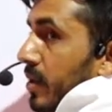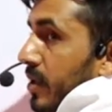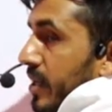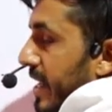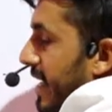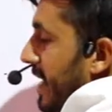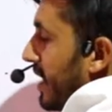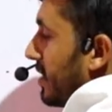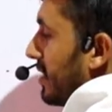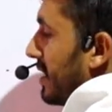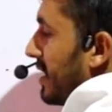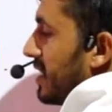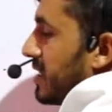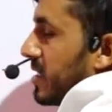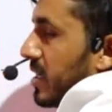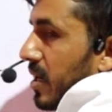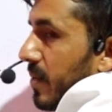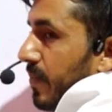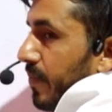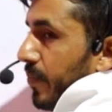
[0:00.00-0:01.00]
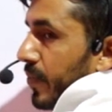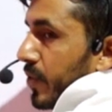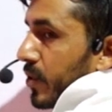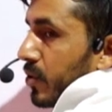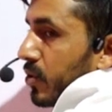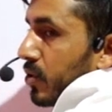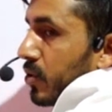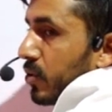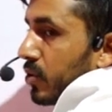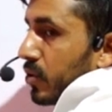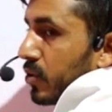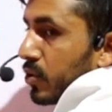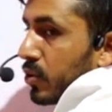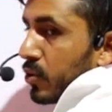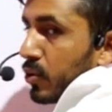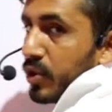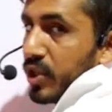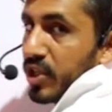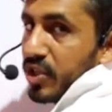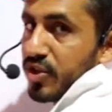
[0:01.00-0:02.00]
Take this term
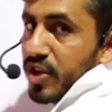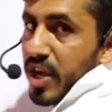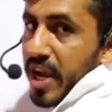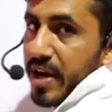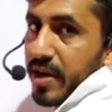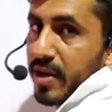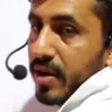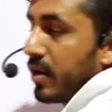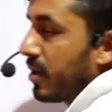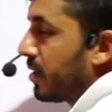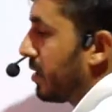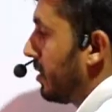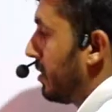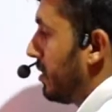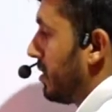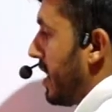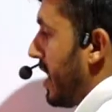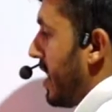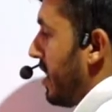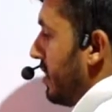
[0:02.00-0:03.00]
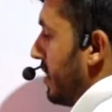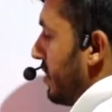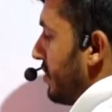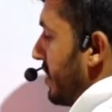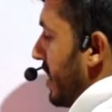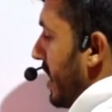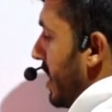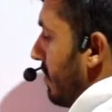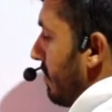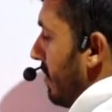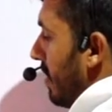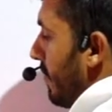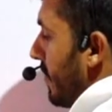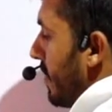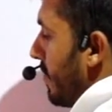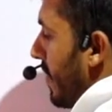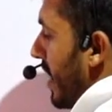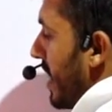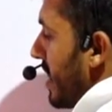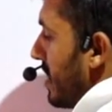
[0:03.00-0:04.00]
to this side, then the sign will
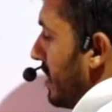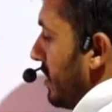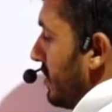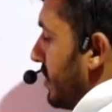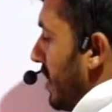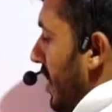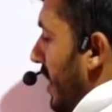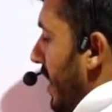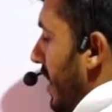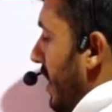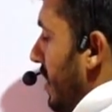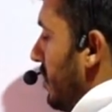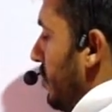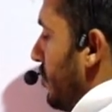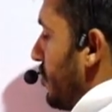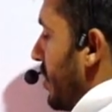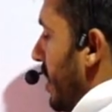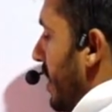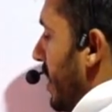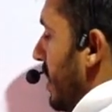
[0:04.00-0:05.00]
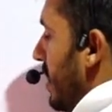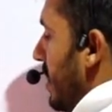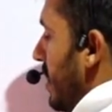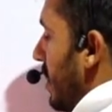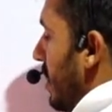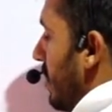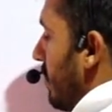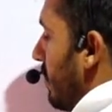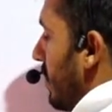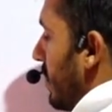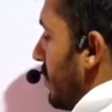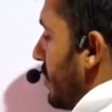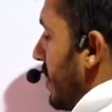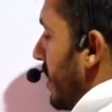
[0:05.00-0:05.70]
be minus and sin inverse